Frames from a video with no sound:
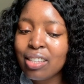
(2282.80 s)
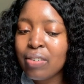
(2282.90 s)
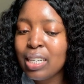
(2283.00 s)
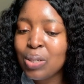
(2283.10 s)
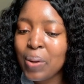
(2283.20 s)

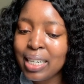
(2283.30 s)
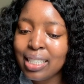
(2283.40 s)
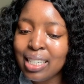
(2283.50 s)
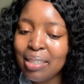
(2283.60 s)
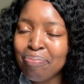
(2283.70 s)

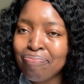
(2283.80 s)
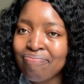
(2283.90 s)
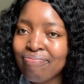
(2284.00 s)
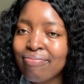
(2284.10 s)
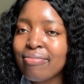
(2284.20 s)
3:20,
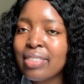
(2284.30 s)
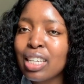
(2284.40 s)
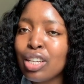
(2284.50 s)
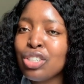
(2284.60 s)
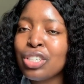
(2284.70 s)

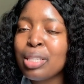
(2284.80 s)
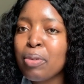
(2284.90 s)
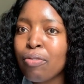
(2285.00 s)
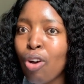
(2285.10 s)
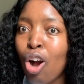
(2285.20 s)
just
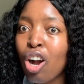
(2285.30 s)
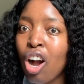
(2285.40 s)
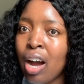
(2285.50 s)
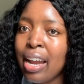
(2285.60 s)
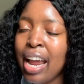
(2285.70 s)
before God